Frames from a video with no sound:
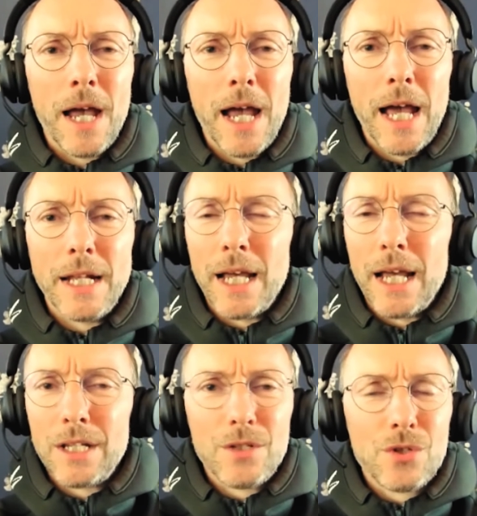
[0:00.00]

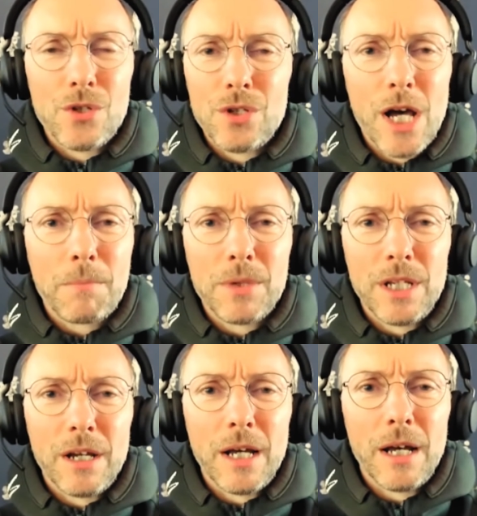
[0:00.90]
and you should not
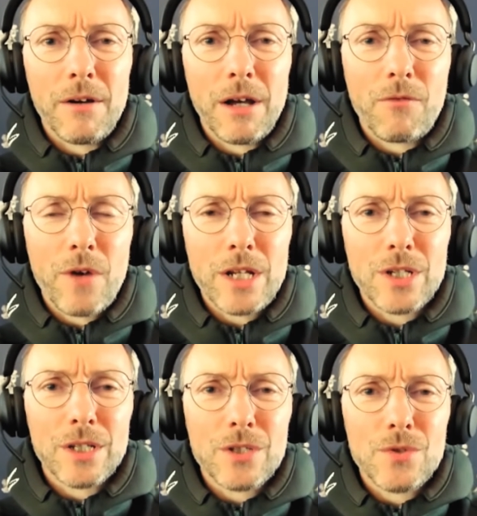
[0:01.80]
be afraid
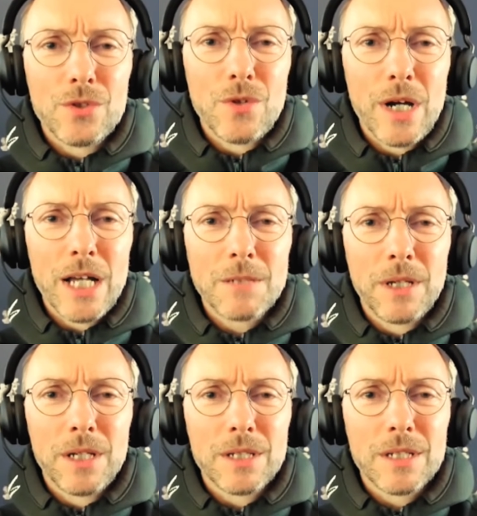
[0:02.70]
to ask,
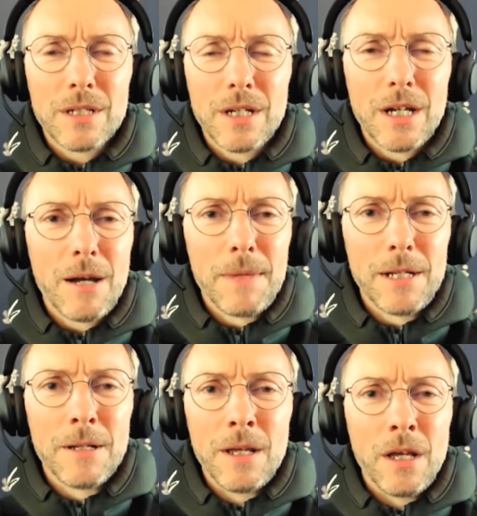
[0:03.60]
because I
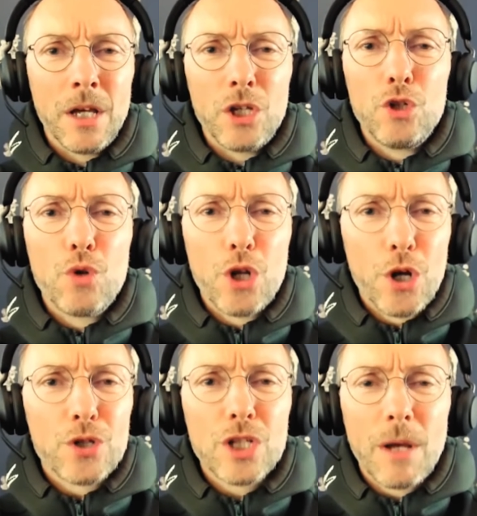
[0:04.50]
mean, you
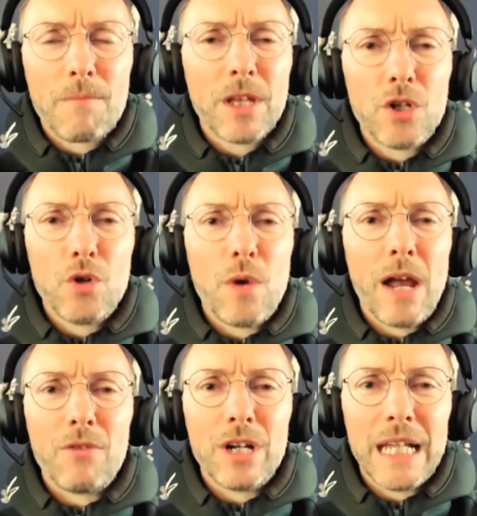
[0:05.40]
learn something new
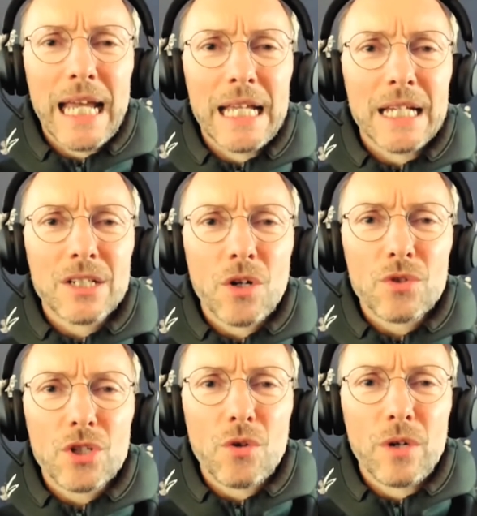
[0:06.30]
every day.
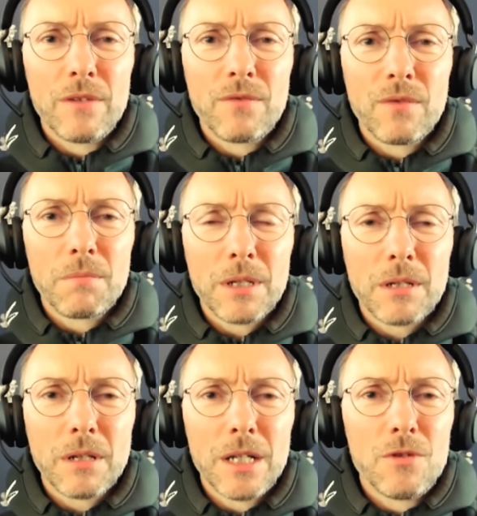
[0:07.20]

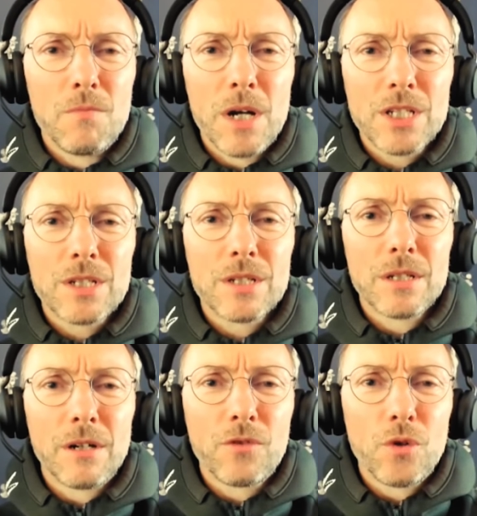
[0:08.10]
But you must,
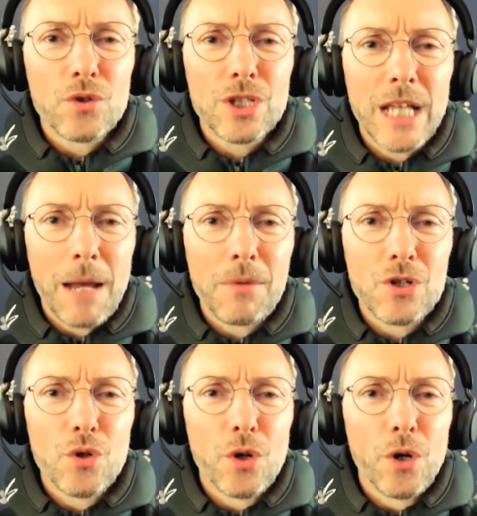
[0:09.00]
of course,
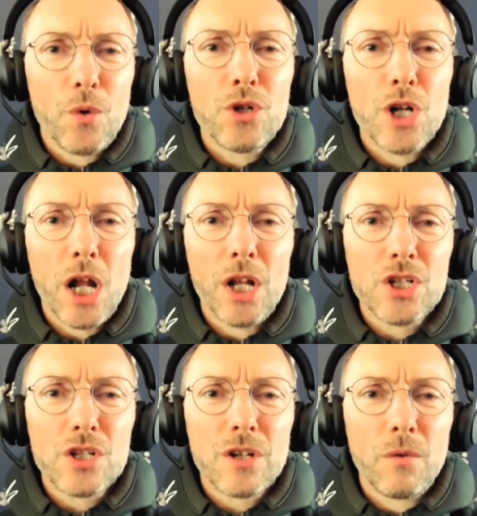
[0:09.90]
establish your own
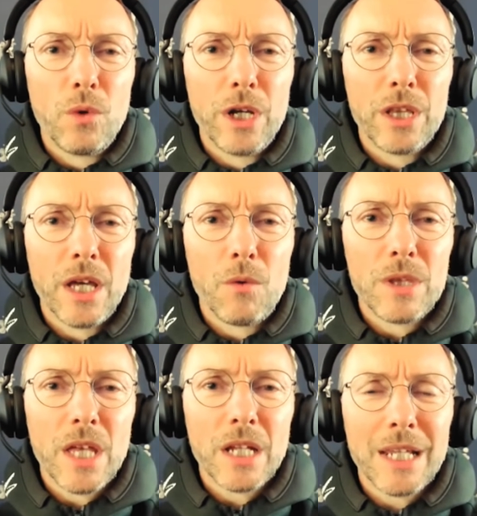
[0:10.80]
knowledge with
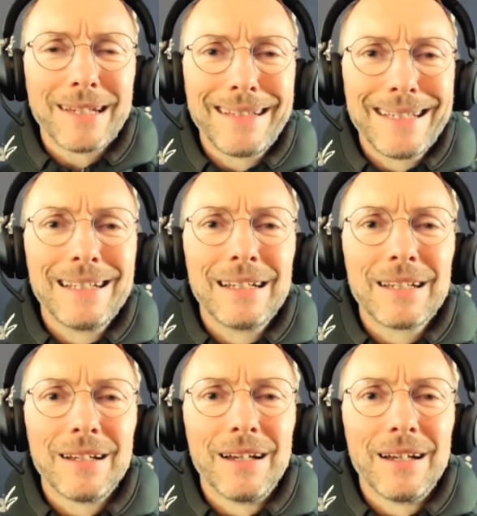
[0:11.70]
a decent